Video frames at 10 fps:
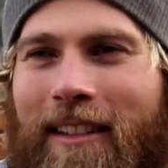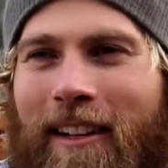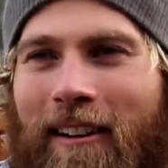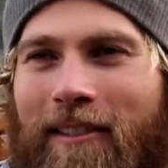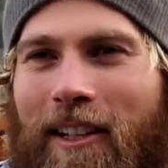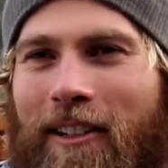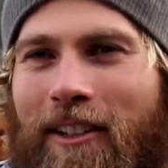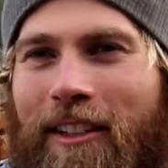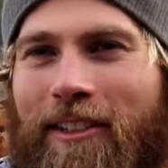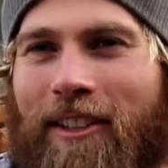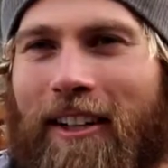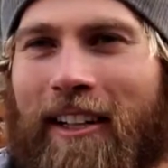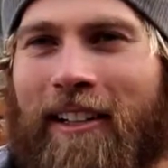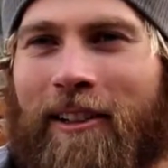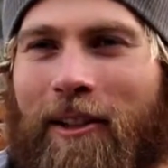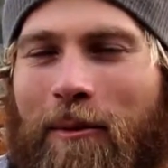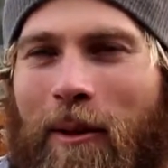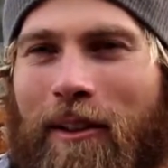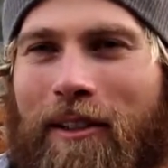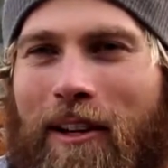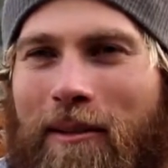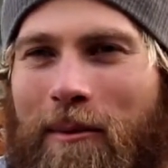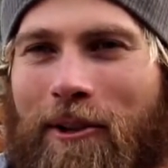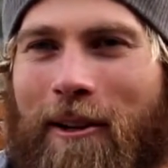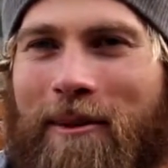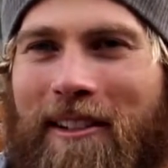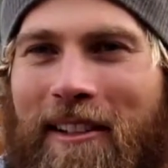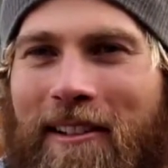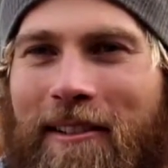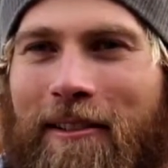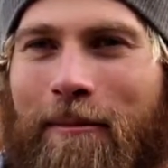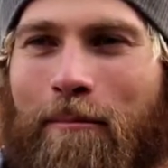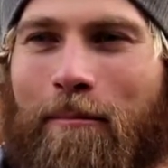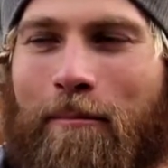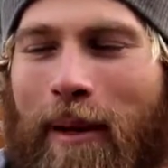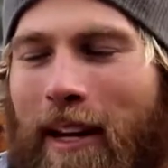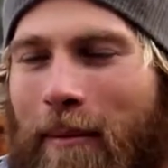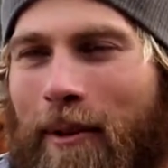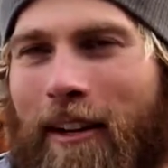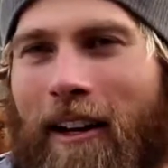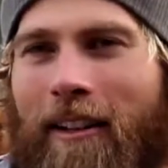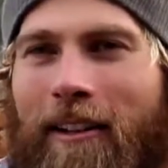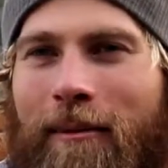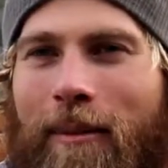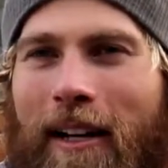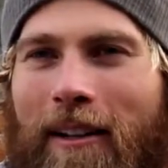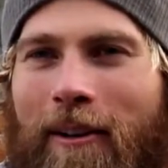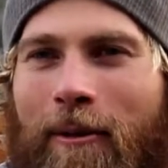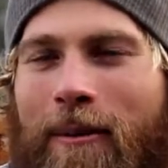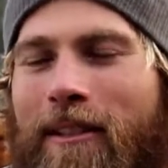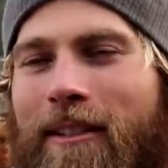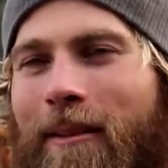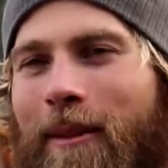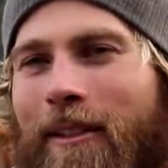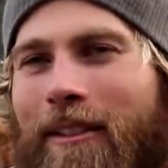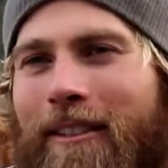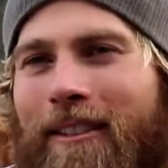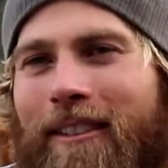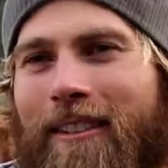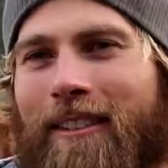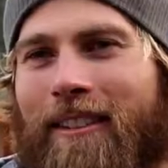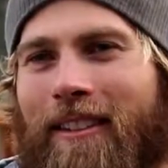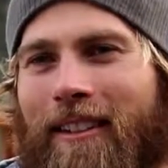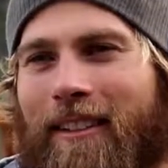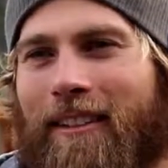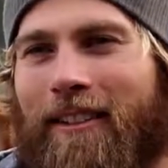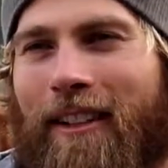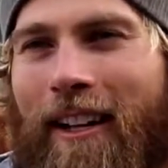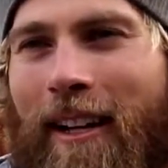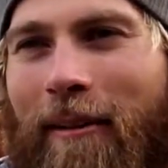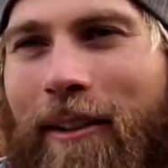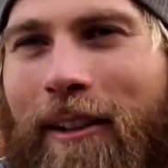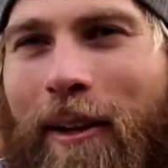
then all of a sudden you start getting close from all these awesome trips, and then bam, you're out of there, you're back home, it's summer, and you're hanging out with your